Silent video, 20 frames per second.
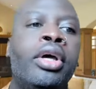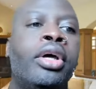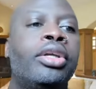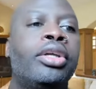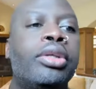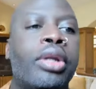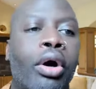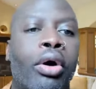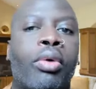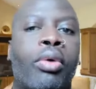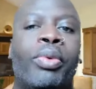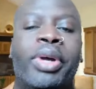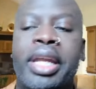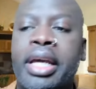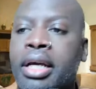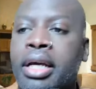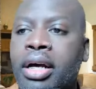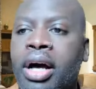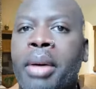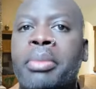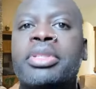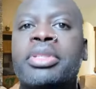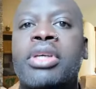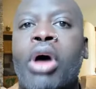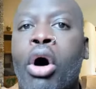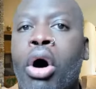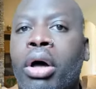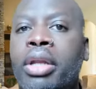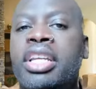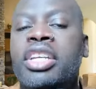You know, when it comes to
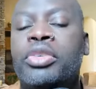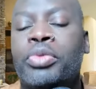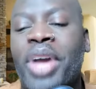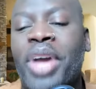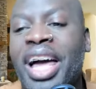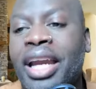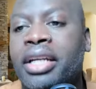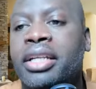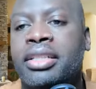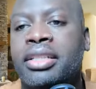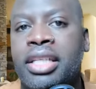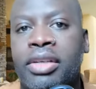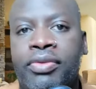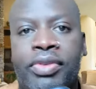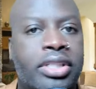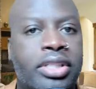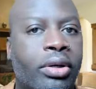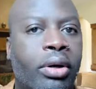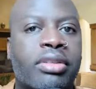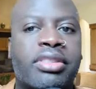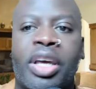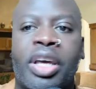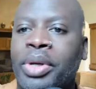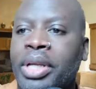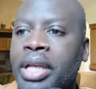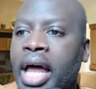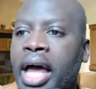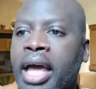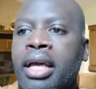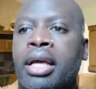all these reality T V shows that we
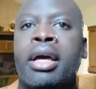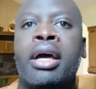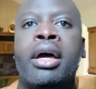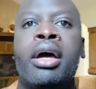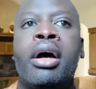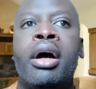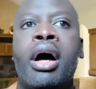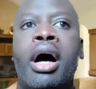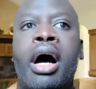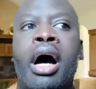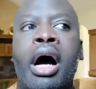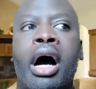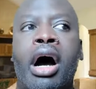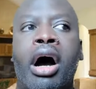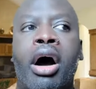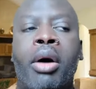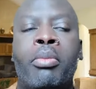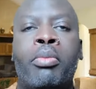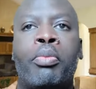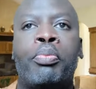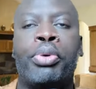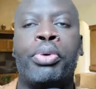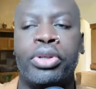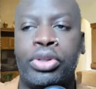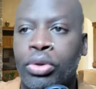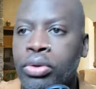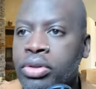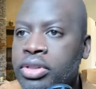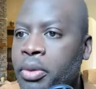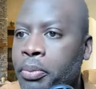like, um,
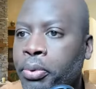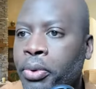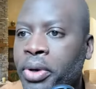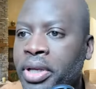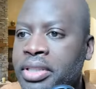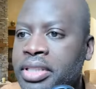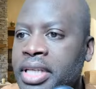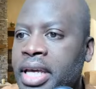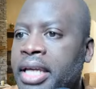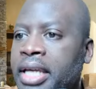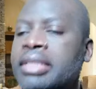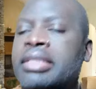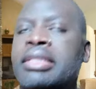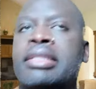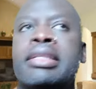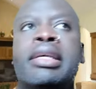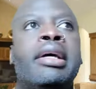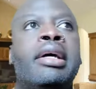Producer Princess,